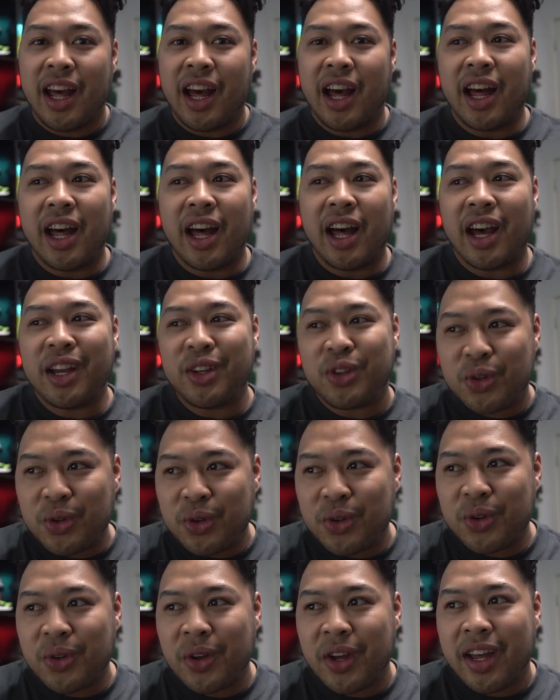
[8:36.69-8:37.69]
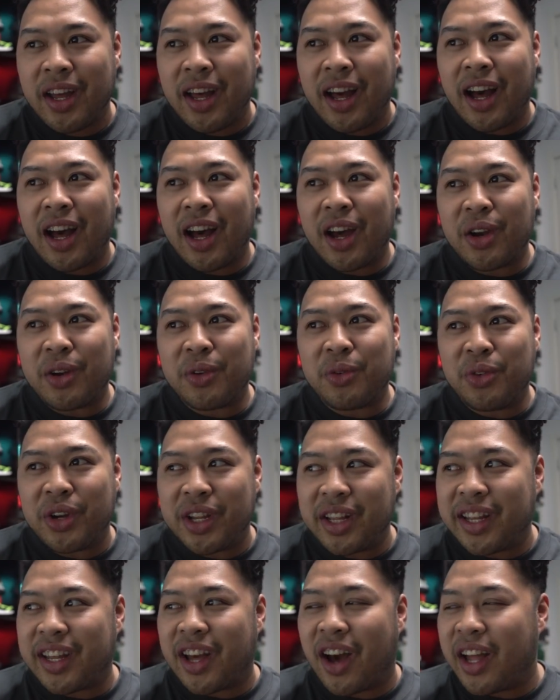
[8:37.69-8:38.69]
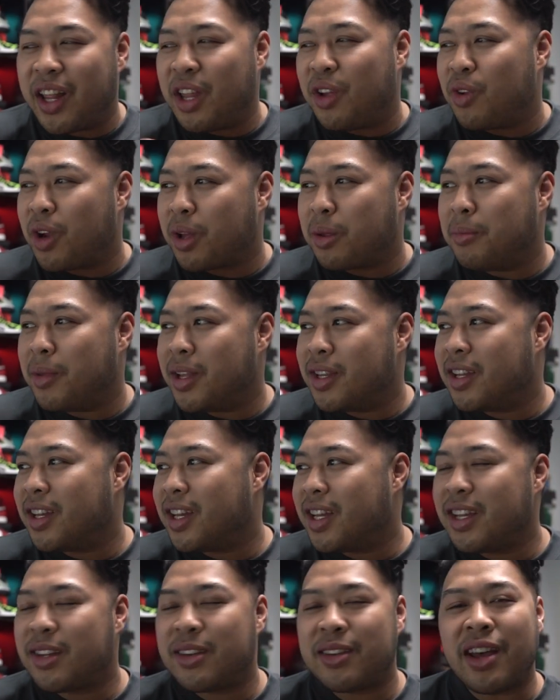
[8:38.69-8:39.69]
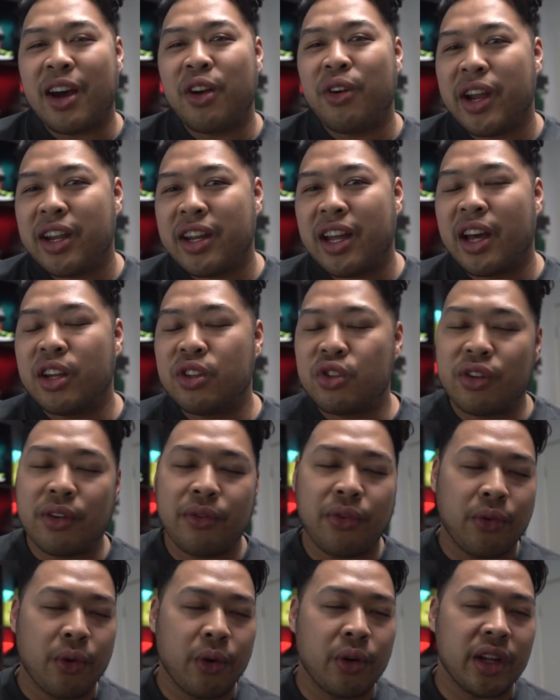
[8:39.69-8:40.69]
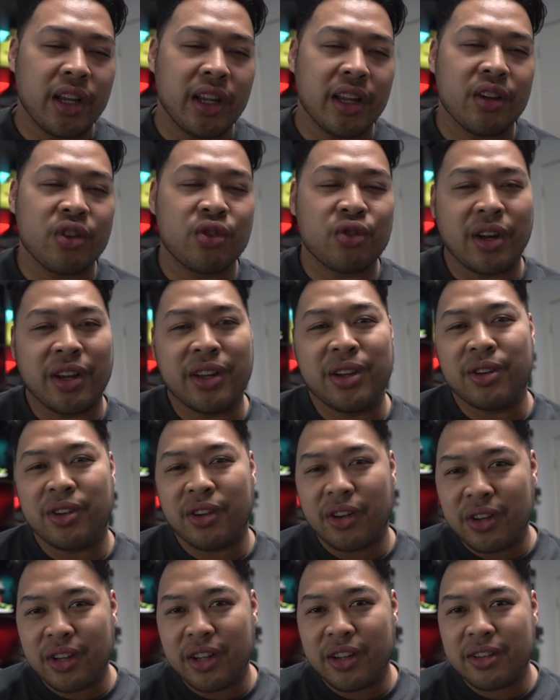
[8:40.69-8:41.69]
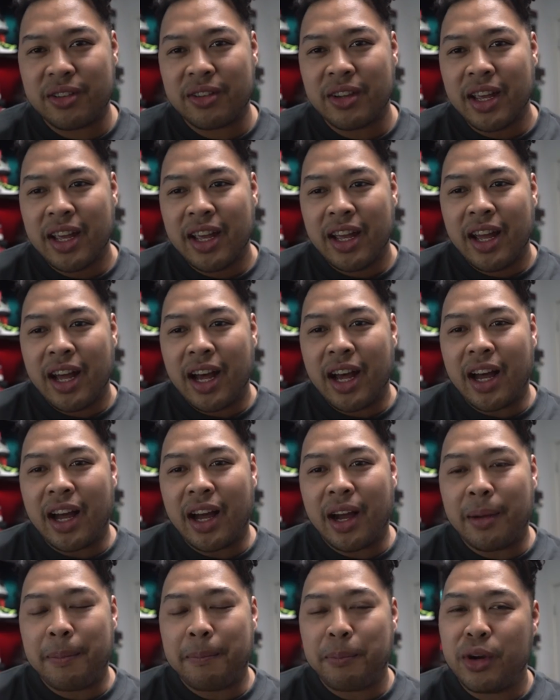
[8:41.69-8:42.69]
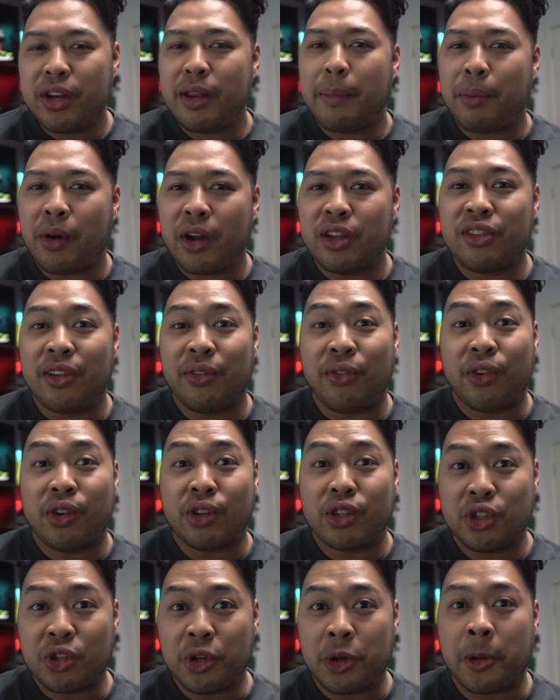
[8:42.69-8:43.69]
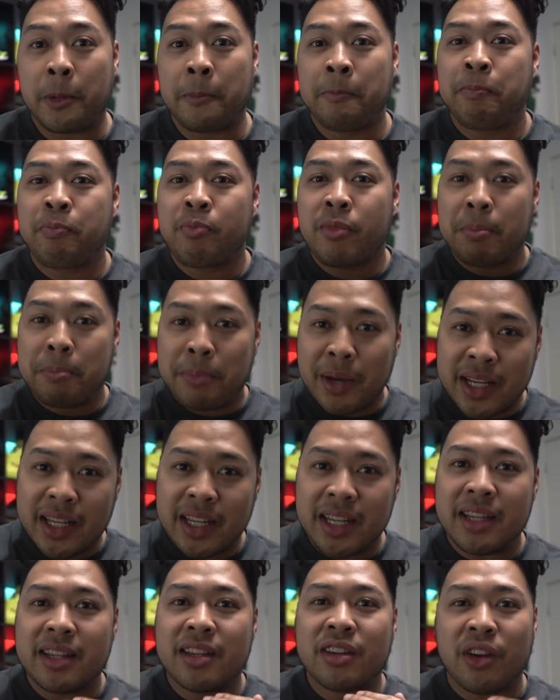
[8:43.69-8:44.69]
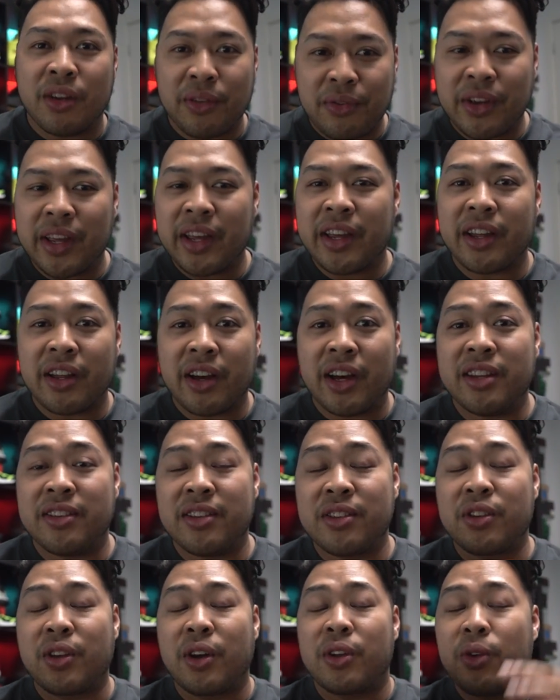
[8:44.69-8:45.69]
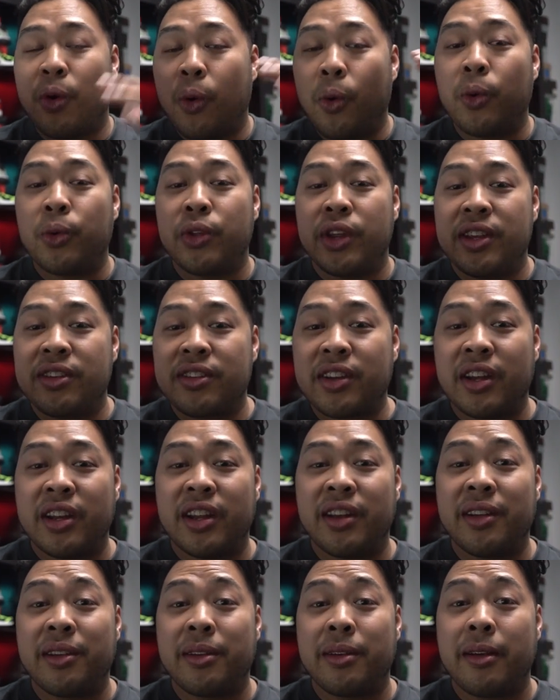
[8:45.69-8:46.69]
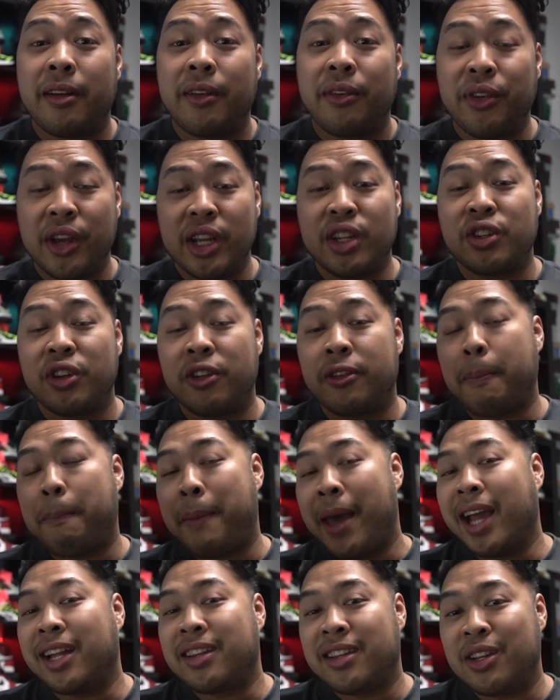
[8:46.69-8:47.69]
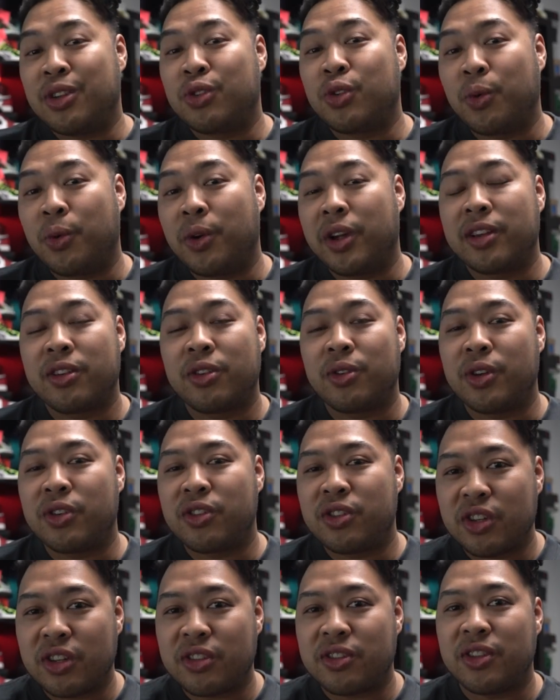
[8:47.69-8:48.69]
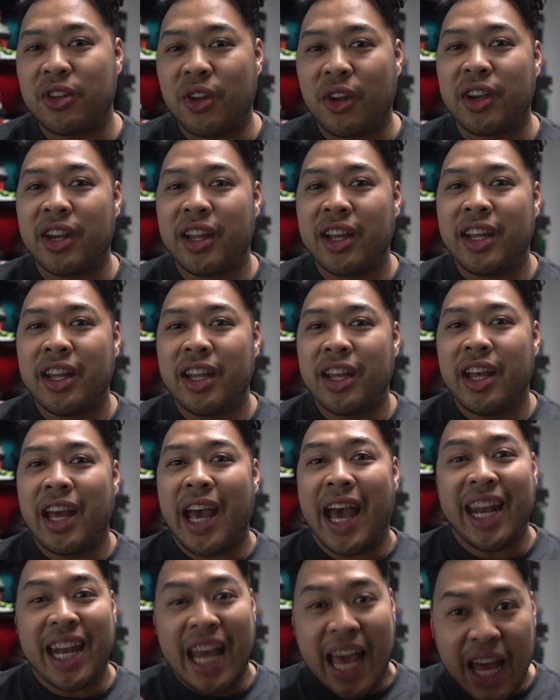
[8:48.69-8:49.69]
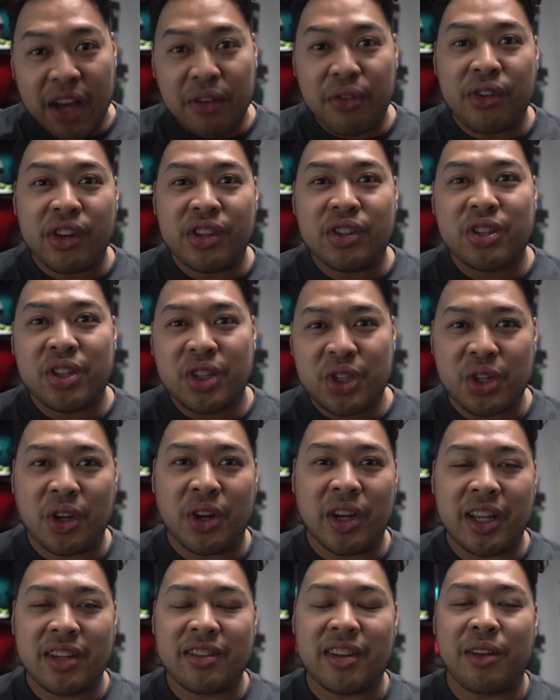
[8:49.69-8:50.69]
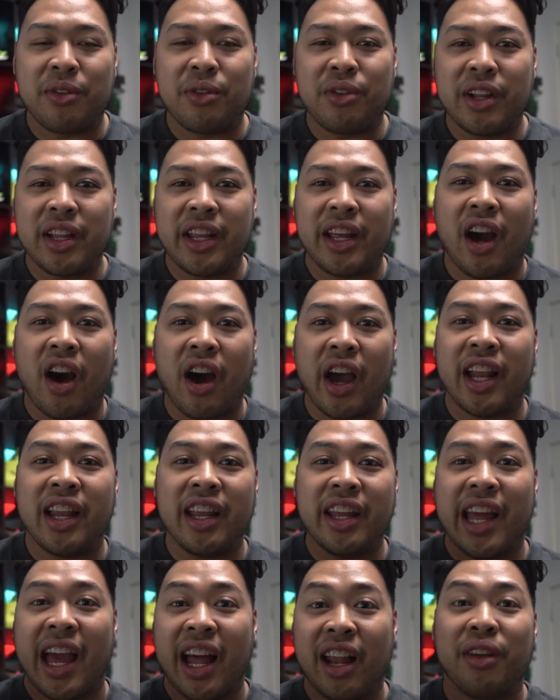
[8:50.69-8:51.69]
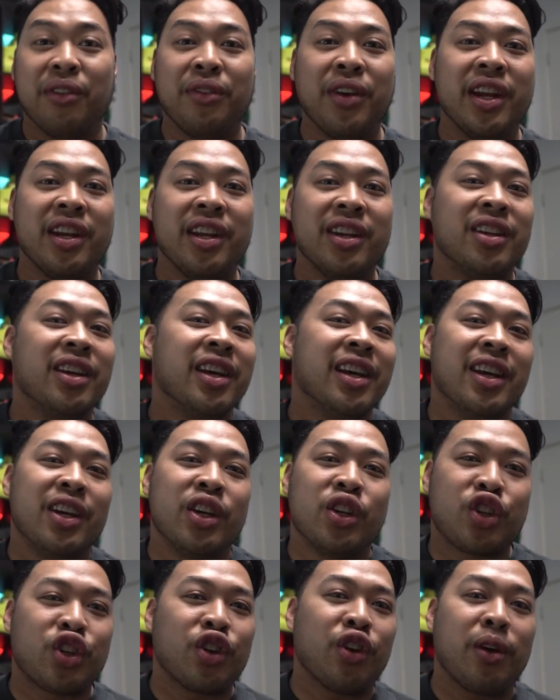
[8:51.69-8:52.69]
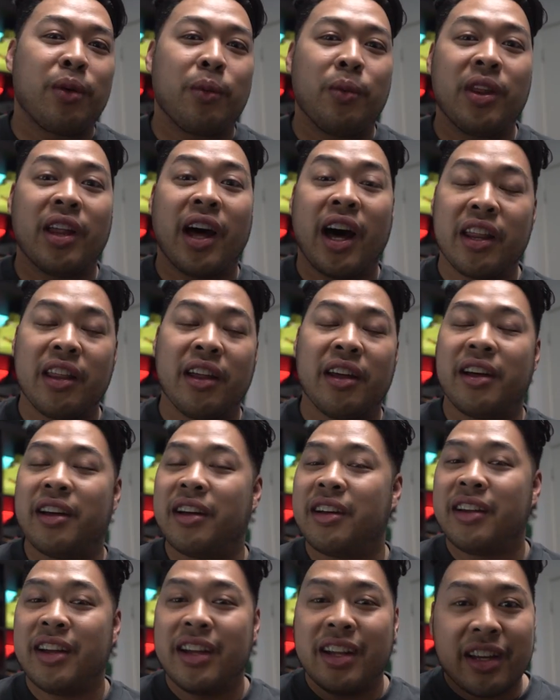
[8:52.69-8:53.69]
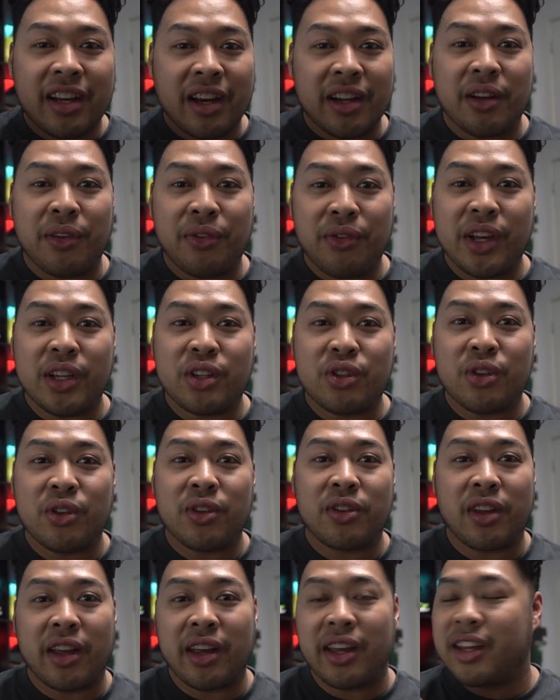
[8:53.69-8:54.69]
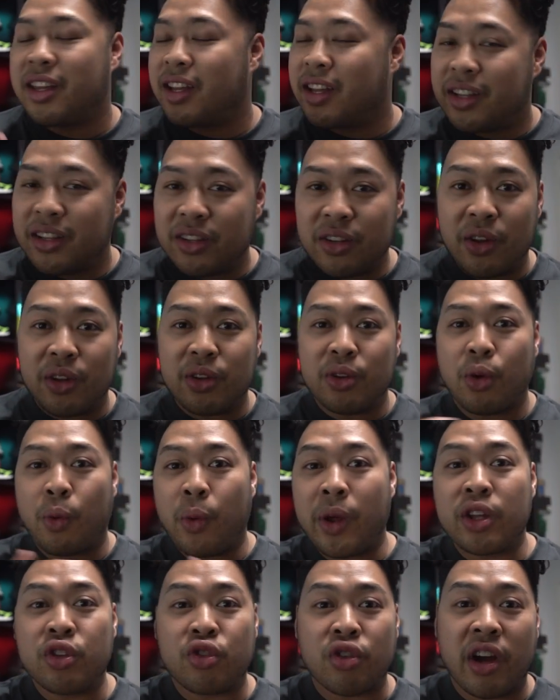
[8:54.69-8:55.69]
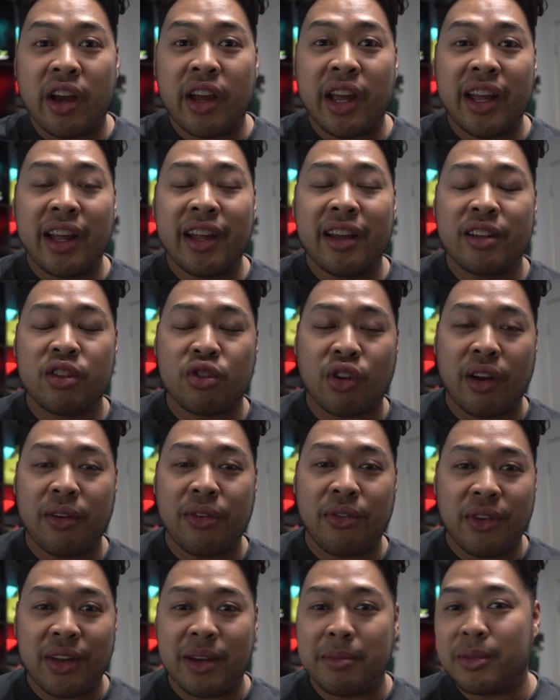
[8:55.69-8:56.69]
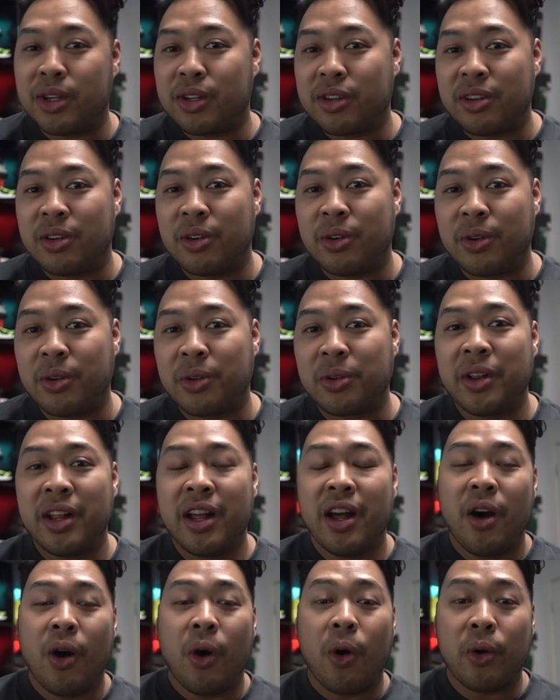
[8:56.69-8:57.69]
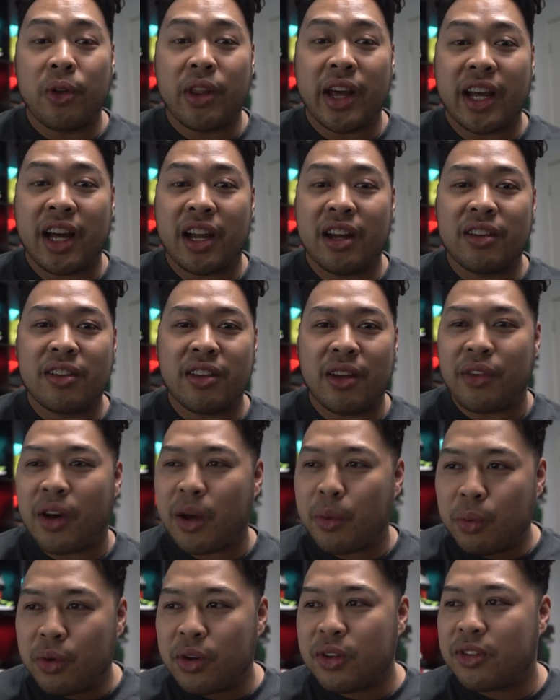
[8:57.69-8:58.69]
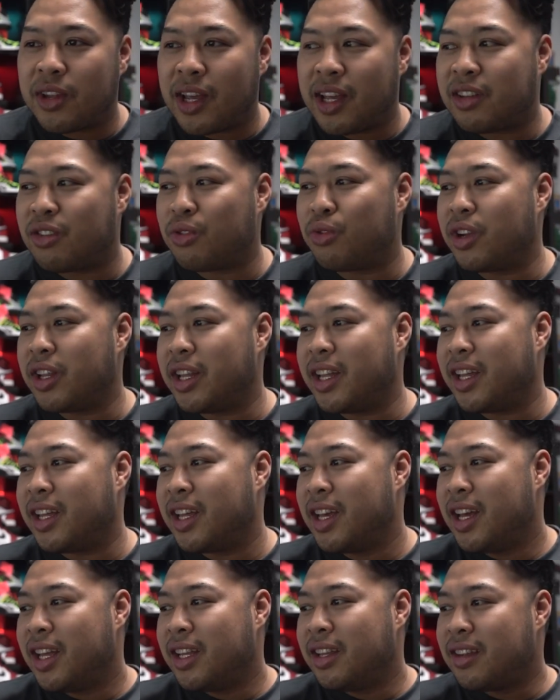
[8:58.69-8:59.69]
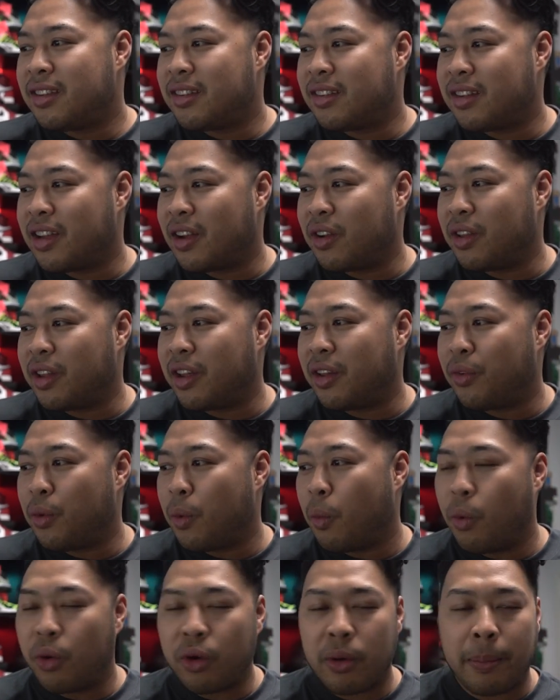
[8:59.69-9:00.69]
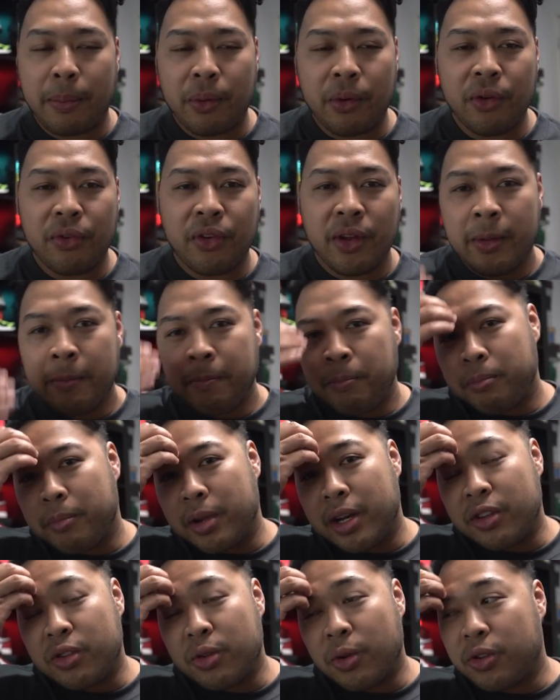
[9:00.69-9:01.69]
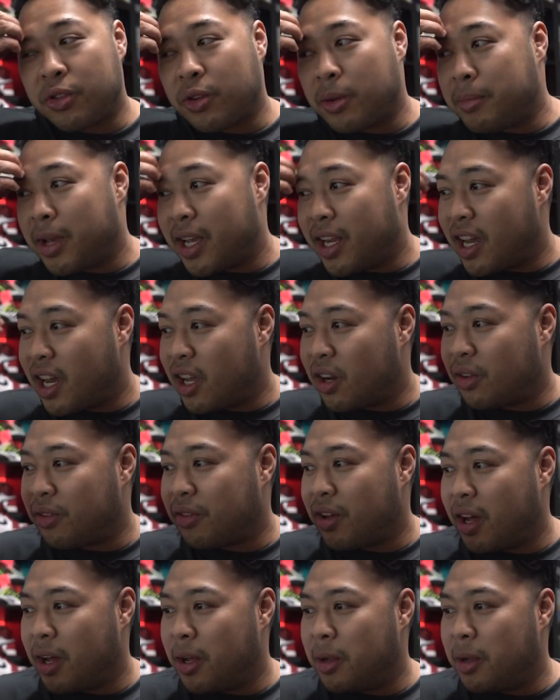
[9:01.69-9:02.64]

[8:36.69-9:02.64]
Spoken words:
I do really highly recommend it. It's around $140 Australian. Pretty pricey for a shirt, but don't forget, guys, it's got all these kind of features packed into it. So it's just not an average shirt. It's a really highly elevated shirt with other kind of features, like, you know, quick drying, dry fit material, all that kind of stuff. I wouldn't say it's really necessarily waterproof, but it's also made out of,